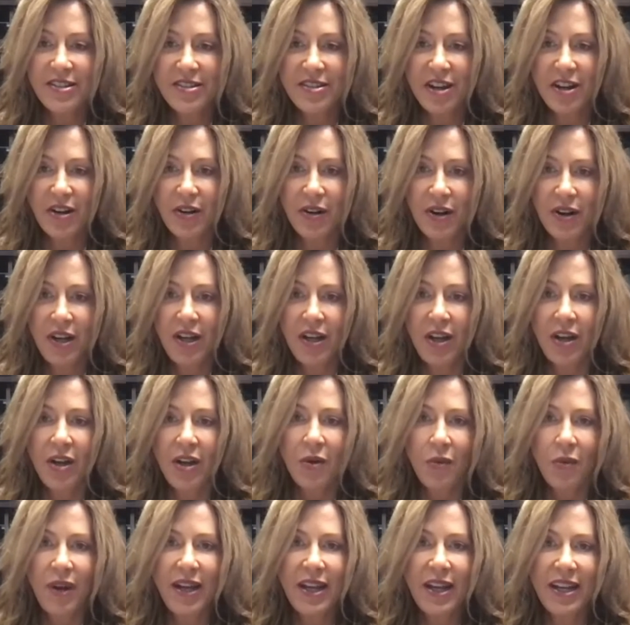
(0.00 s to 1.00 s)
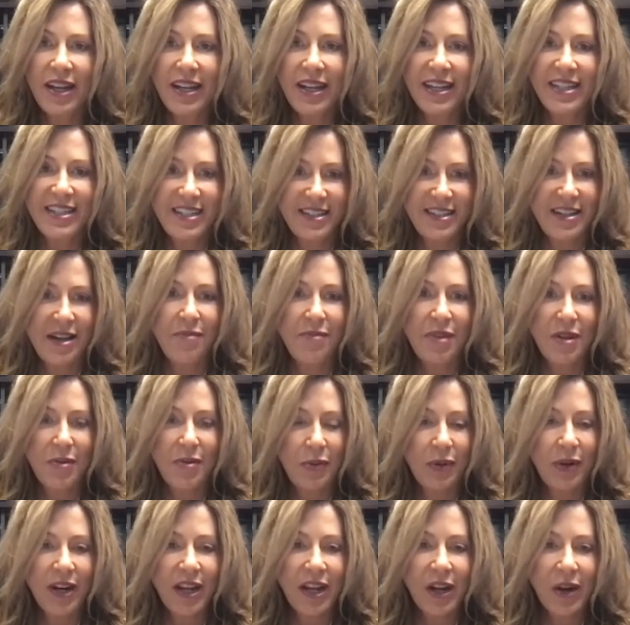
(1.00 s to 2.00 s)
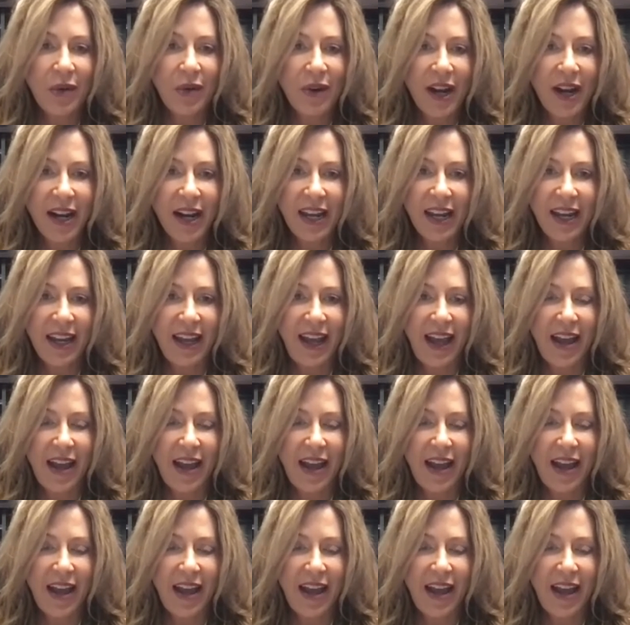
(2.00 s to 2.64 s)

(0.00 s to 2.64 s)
So we can get to something pretty quick,